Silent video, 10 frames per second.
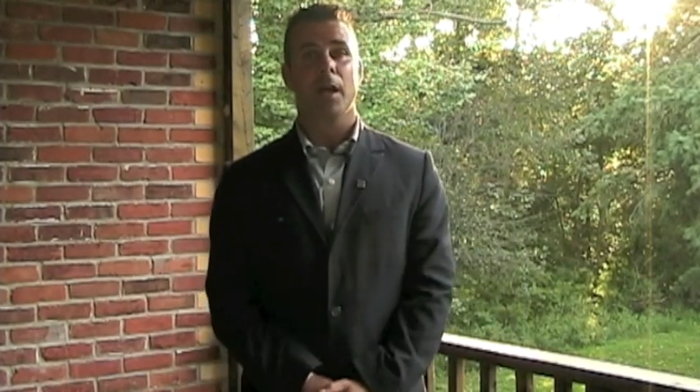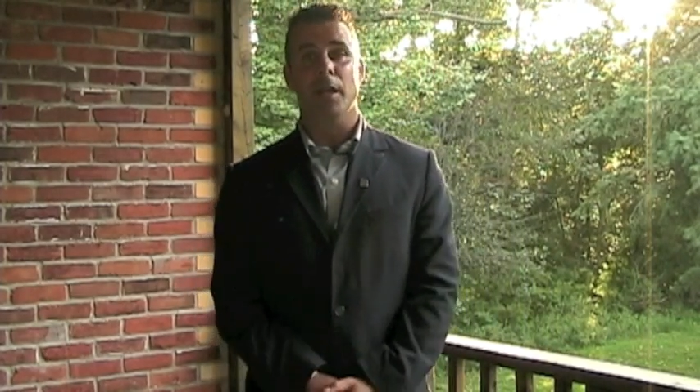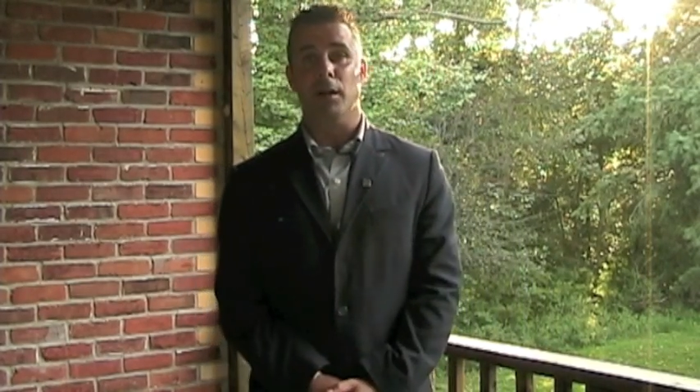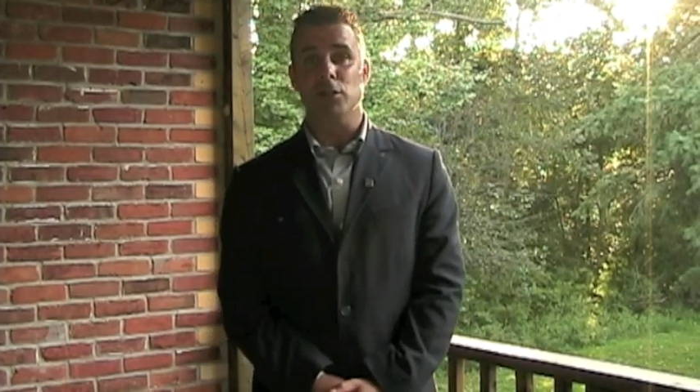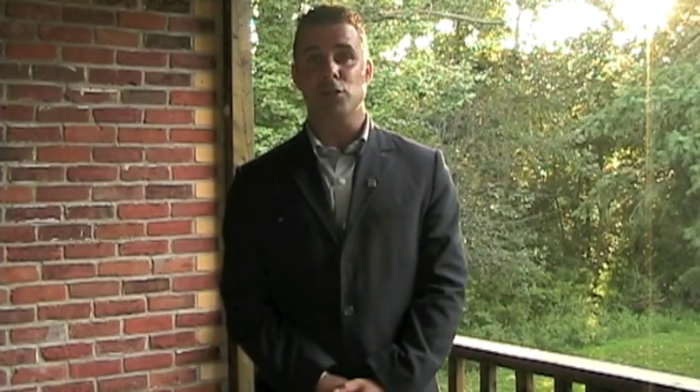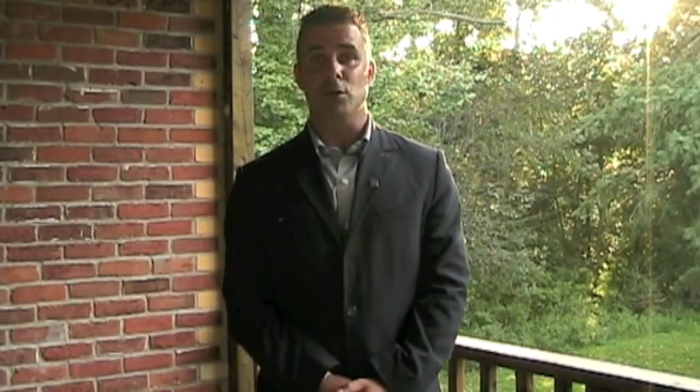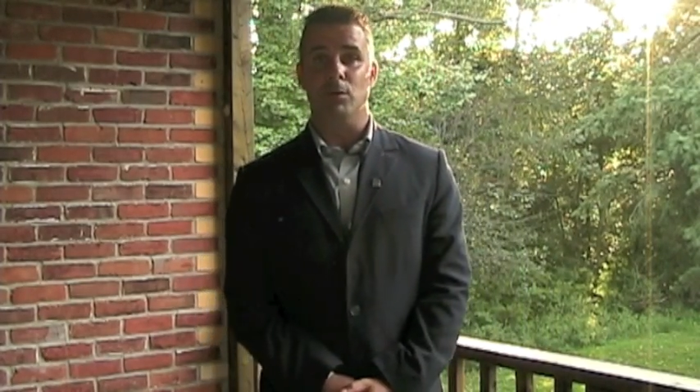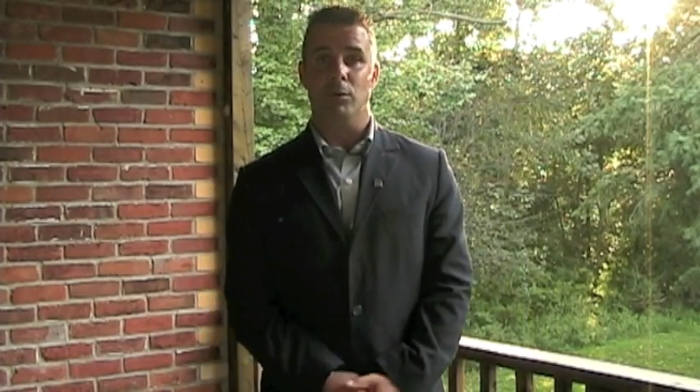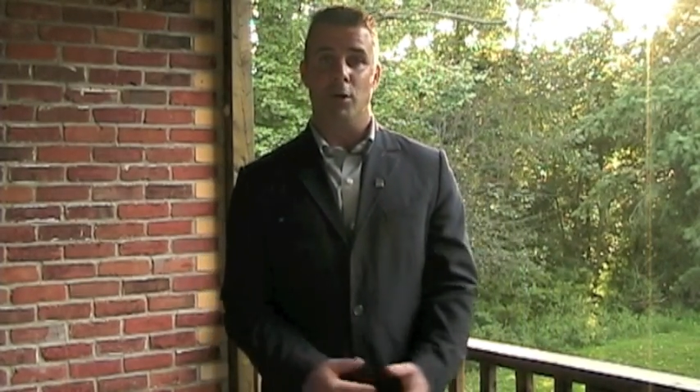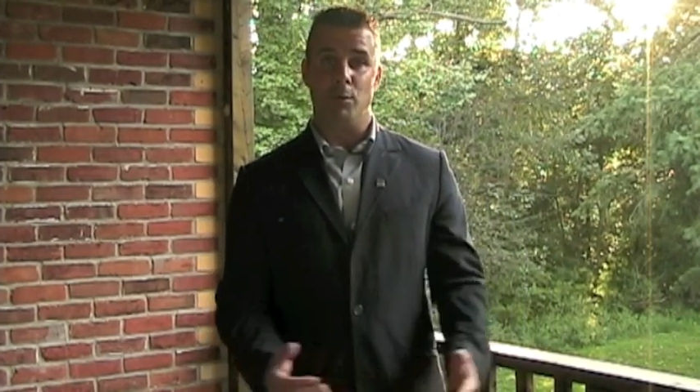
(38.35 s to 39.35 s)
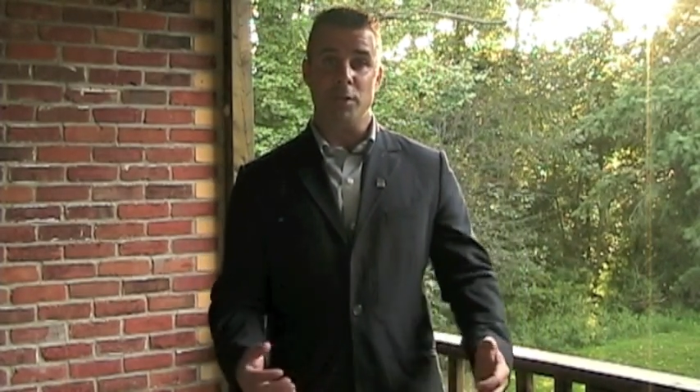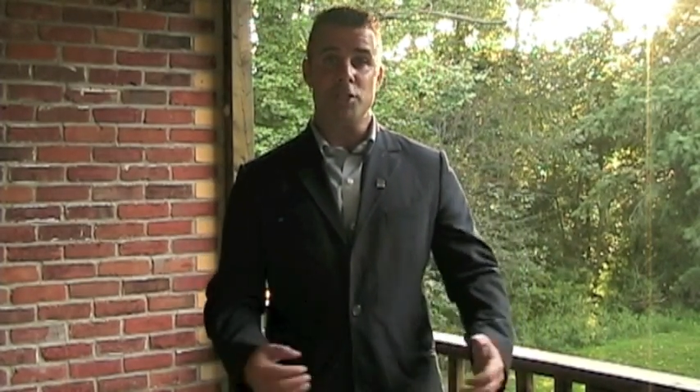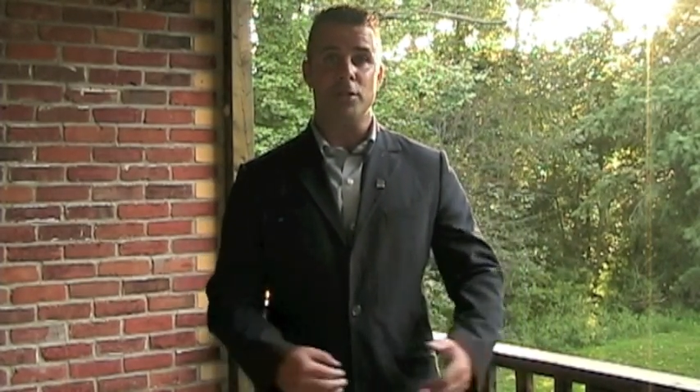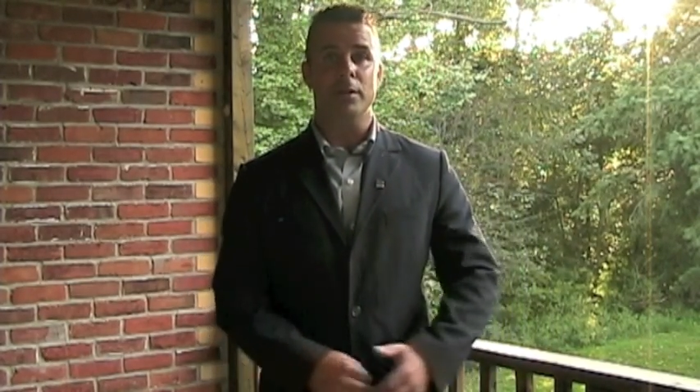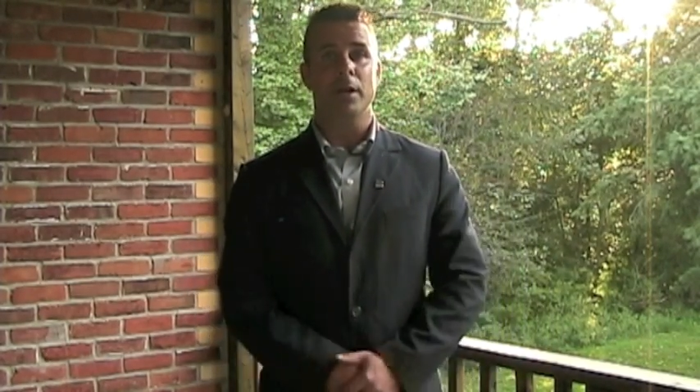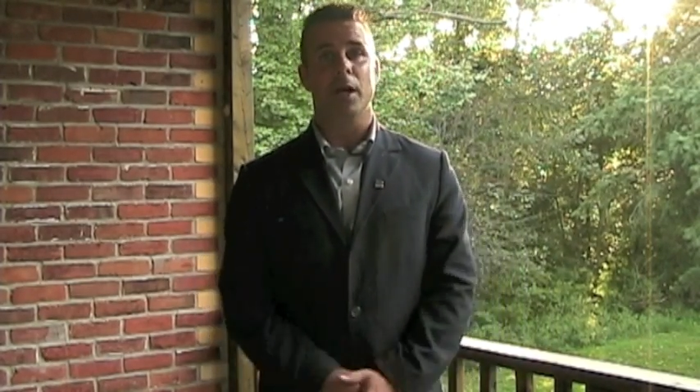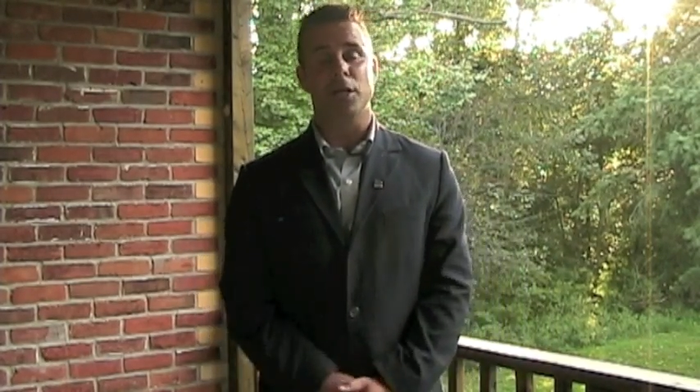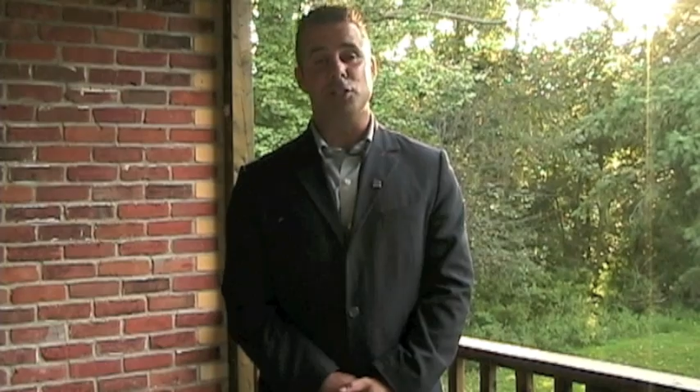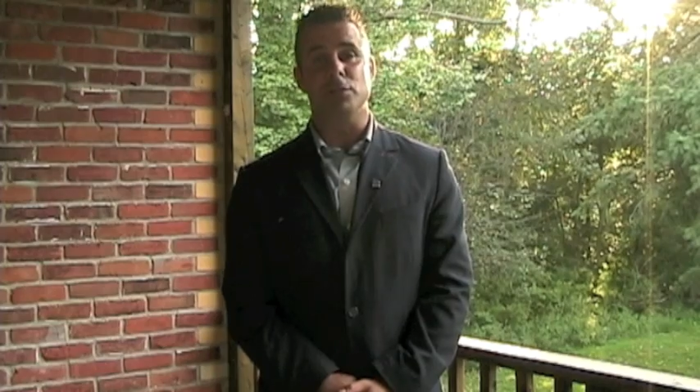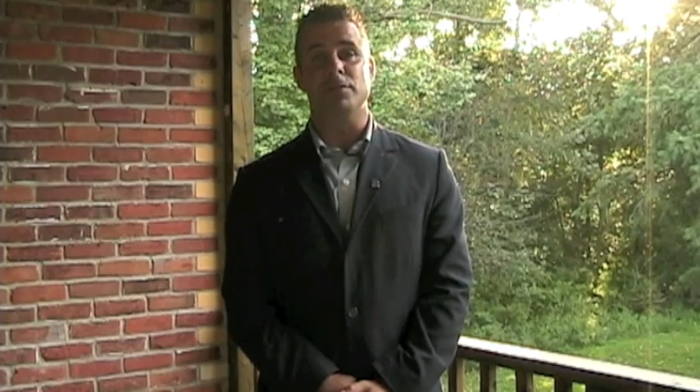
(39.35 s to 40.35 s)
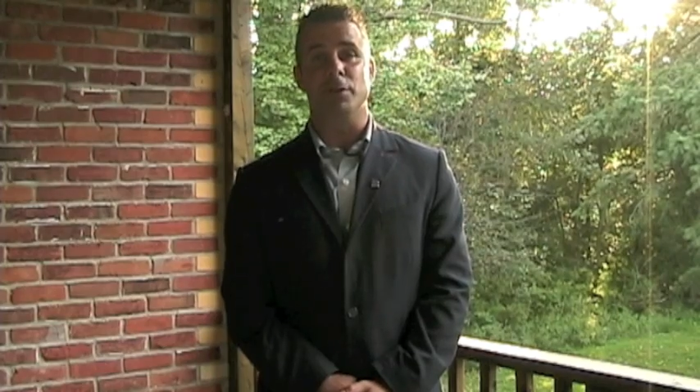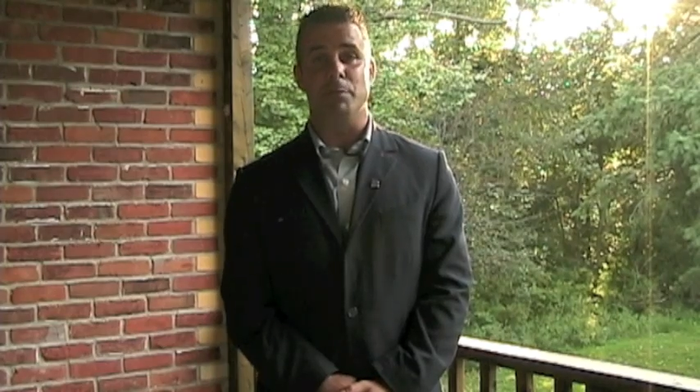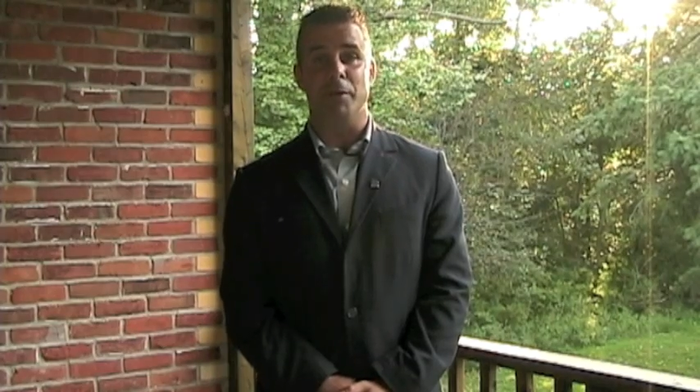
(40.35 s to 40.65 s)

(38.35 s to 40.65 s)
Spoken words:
and also a region I choose for the